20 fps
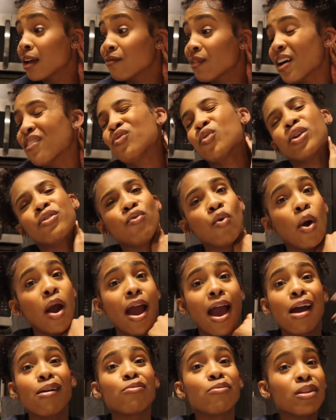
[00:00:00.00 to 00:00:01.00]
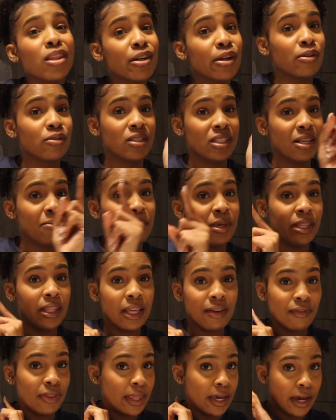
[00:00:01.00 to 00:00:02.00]
five forty-four. I really don't see me
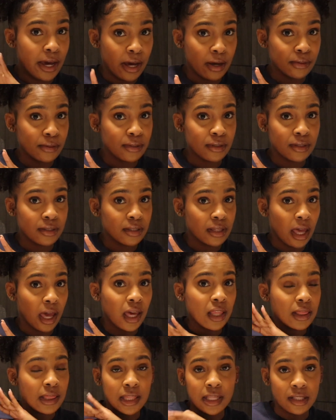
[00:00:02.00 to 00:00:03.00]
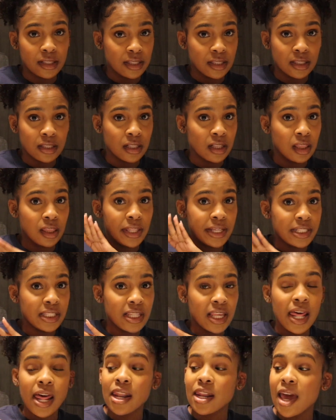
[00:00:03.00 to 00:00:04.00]
leaving the house at this this
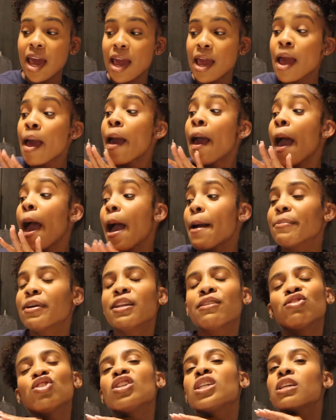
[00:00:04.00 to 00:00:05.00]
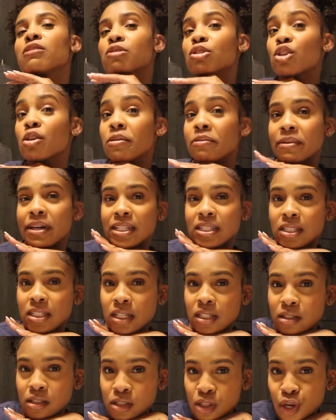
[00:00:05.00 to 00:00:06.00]
late at night. I mean, if she gets it to me by
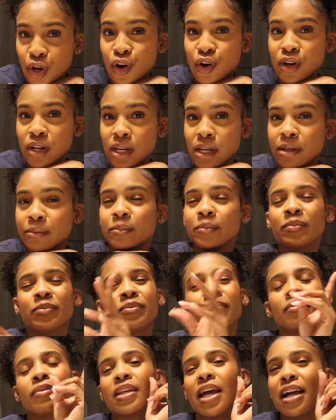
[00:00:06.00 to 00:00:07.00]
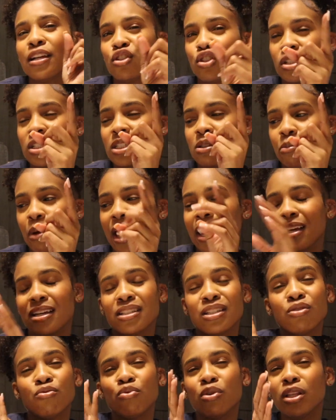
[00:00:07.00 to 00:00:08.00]
six thirty, I just might,
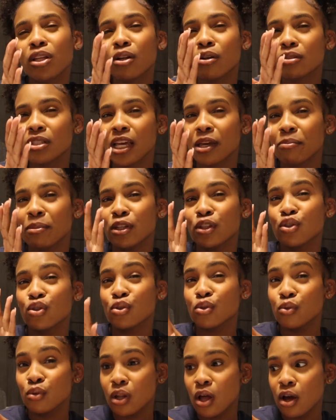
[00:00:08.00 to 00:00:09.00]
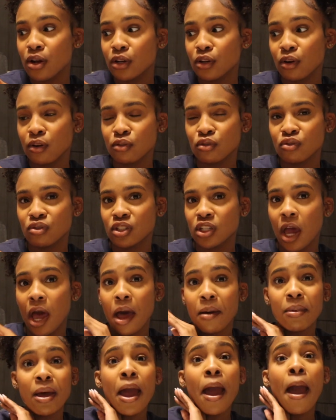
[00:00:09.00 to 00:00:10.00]
because it really don't take me too long to grocery shop,